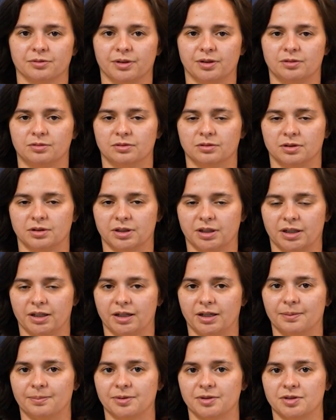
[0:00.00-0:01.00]
record
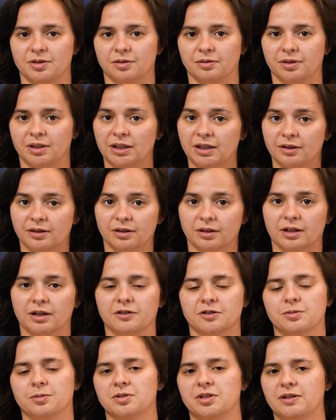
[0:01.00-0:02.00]
an episode either. I
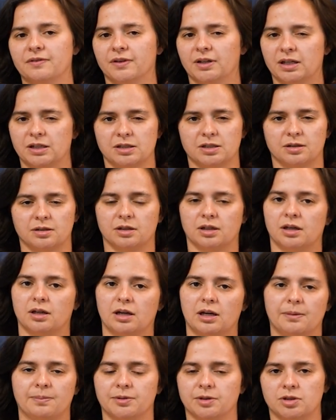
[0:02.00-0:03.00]
was supposed to have a guest
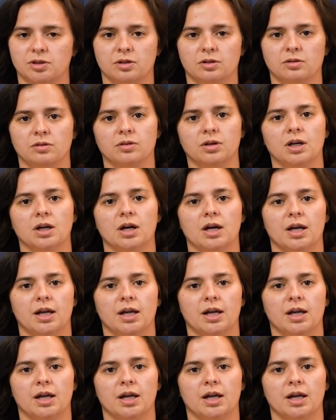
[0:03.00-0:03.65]
episode,